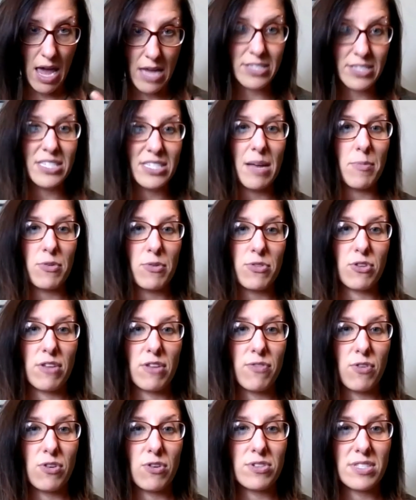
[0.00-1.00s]
December
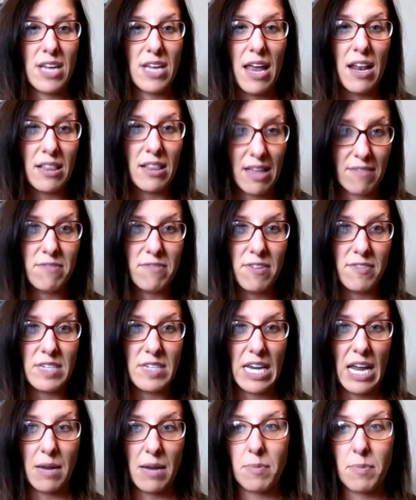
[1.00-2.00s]
31st at 11:59
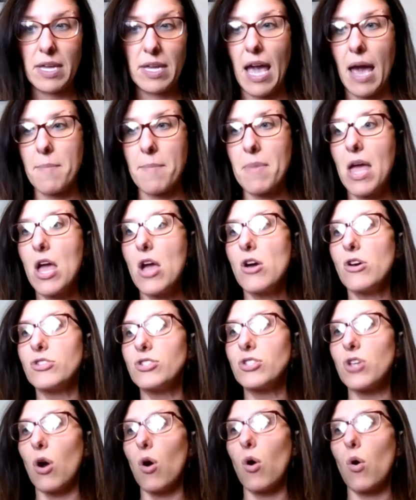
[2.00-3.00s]
p.m.
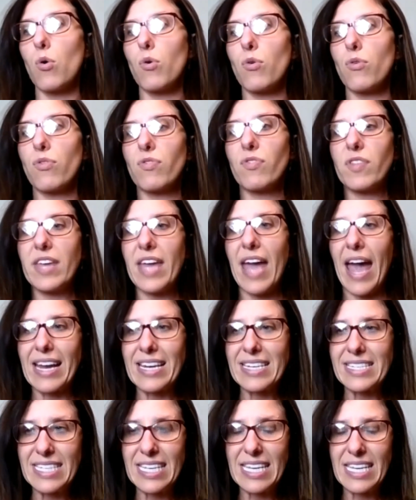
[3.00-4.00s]
So the
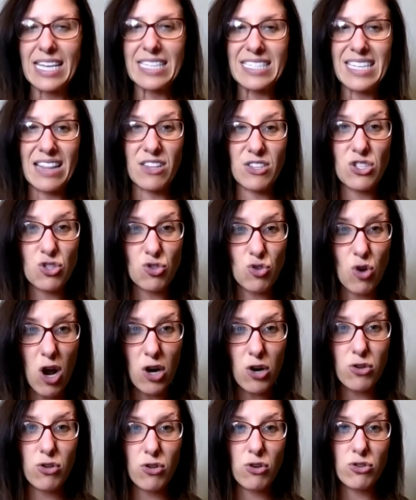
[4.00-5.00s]
idea is that the
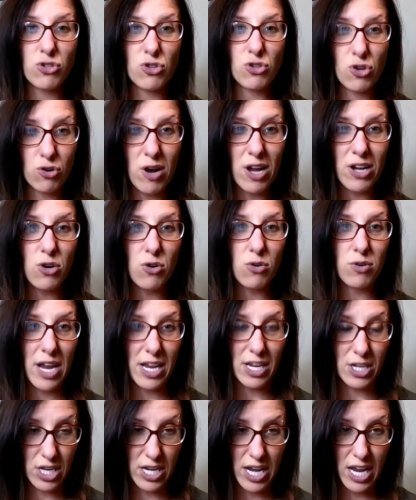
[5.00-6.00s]
stronger those neuron
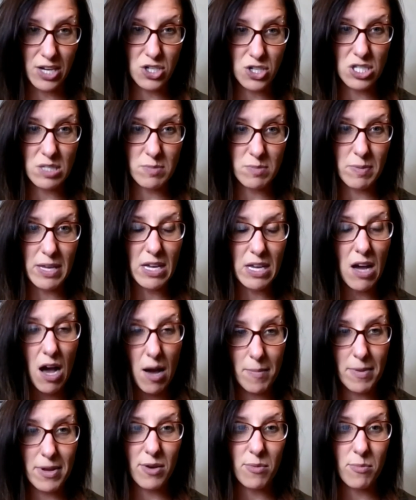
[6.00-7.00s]
connections
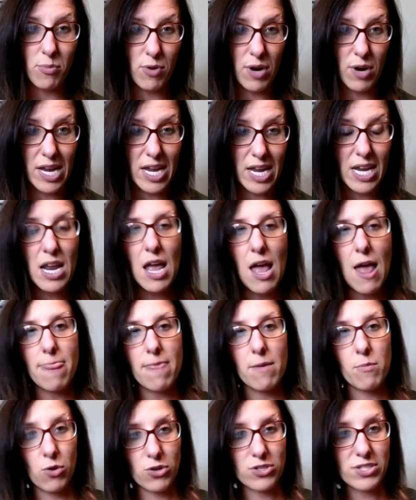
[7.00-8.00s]
become in our brain,
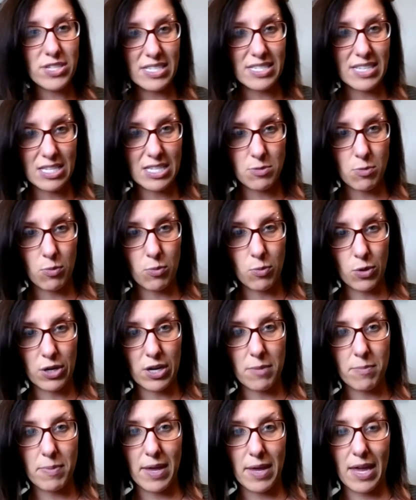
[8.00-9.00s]
the more successful we're
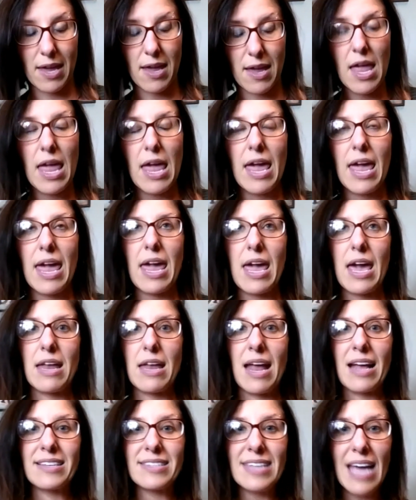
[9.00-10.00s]
going to be.
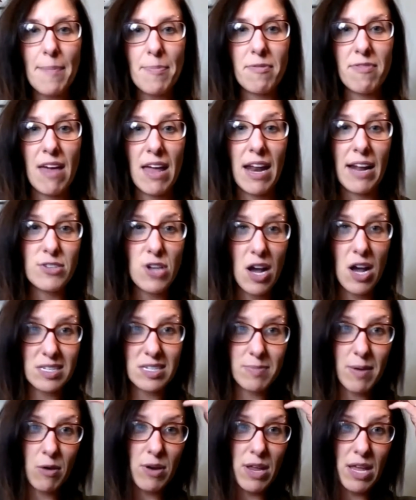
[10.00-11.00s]
And on top of that, I talked
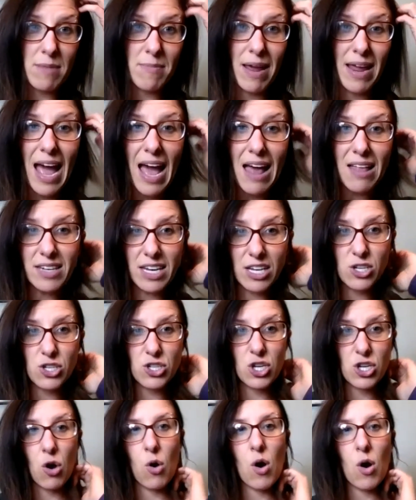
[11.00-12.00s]
about in my holiday
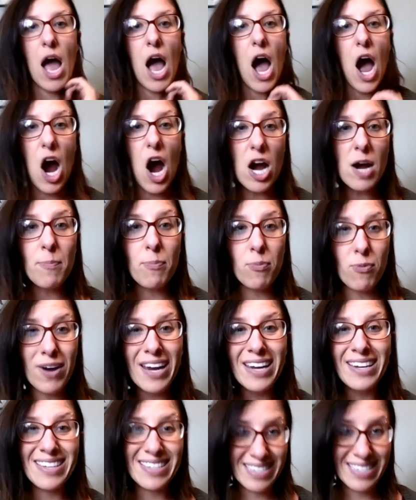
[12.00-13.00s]
show, our
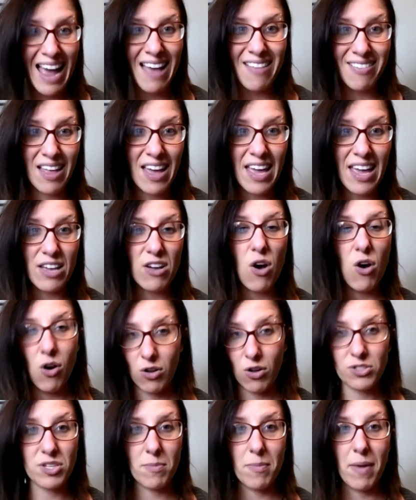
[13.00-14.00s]
brain does not like
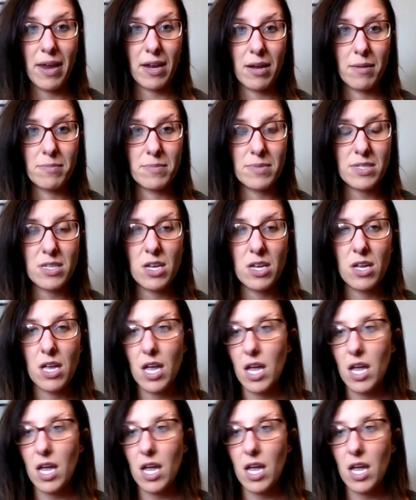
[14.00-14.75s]
ultimatums.